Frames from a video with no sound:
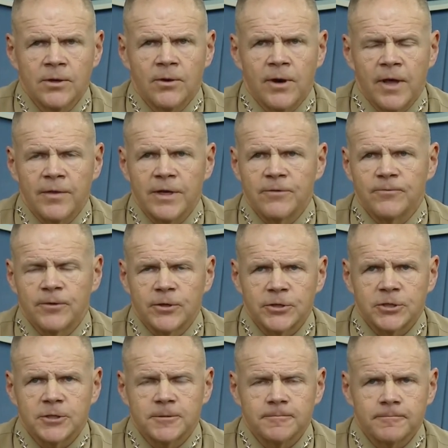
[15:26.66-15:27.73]
I think
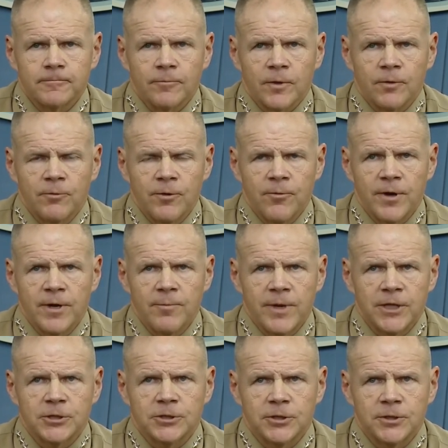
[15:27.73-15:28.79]
first we want to
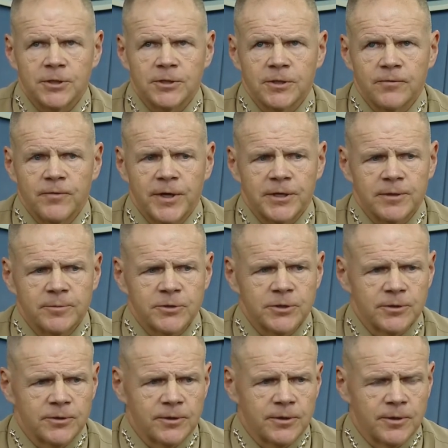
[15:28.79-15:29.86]
make sure that the victims
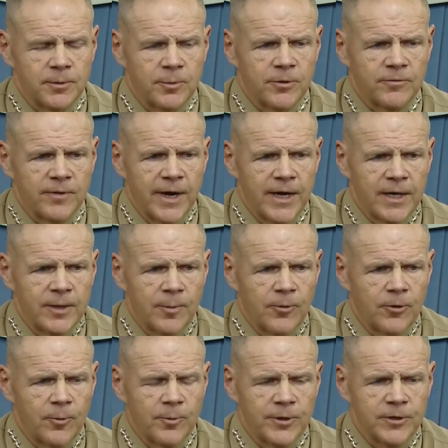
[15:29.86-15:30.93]
are provided
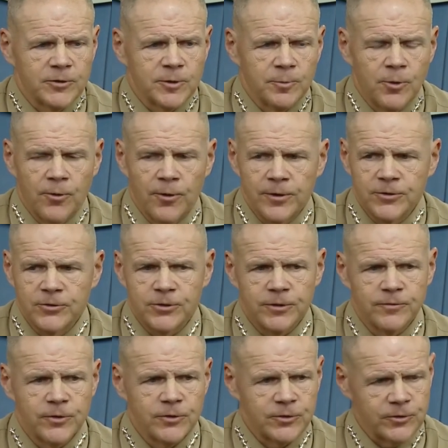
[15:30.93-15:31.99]
appropriate support and
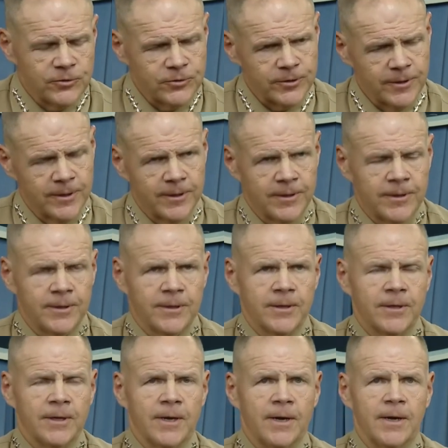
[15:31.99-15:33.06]
services.
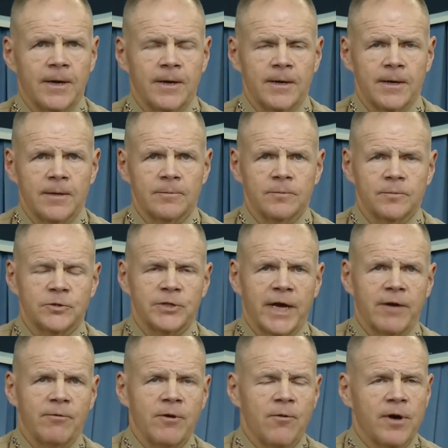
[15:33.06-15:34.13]

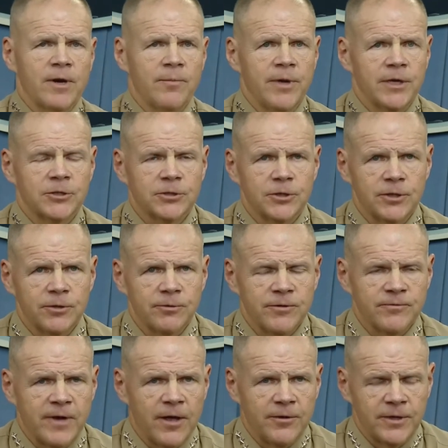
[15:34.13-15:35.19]
Second, we want to make sure that we
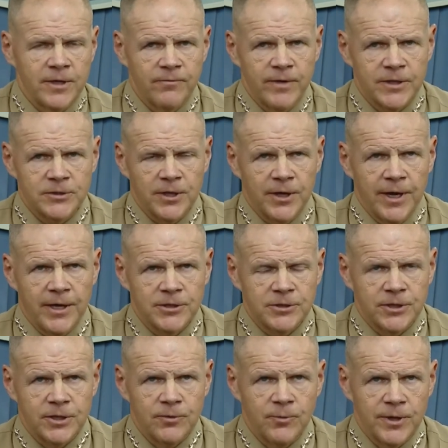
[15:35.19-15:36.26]
follow the
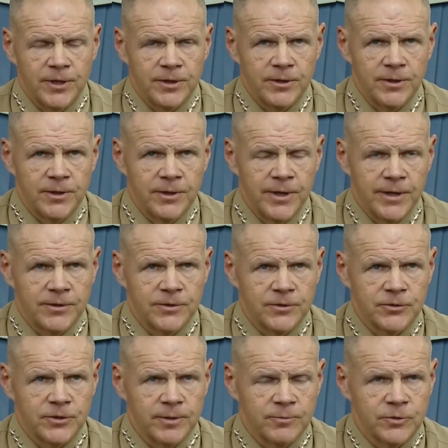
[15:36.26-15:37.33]
investigation and we can get to
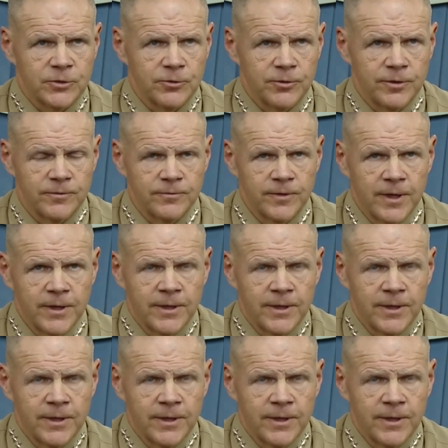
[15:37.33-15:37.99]
some sort of